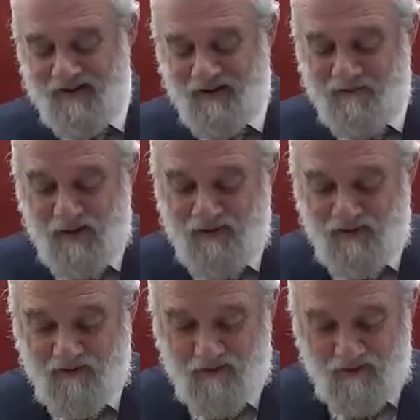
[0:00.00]
than being
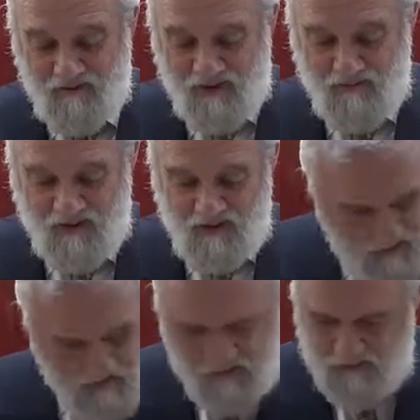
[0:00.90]
fearful of them.
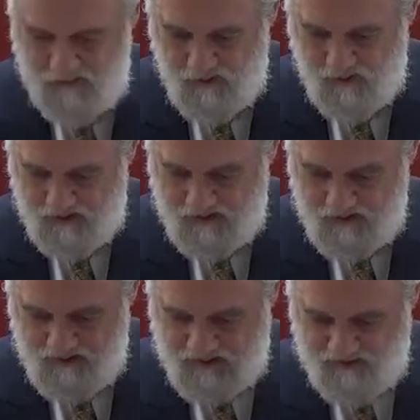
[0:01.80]
All
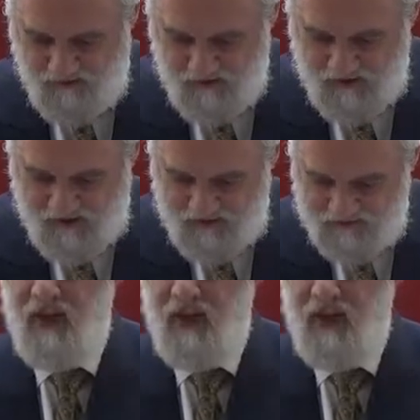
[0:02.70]
right, next verse.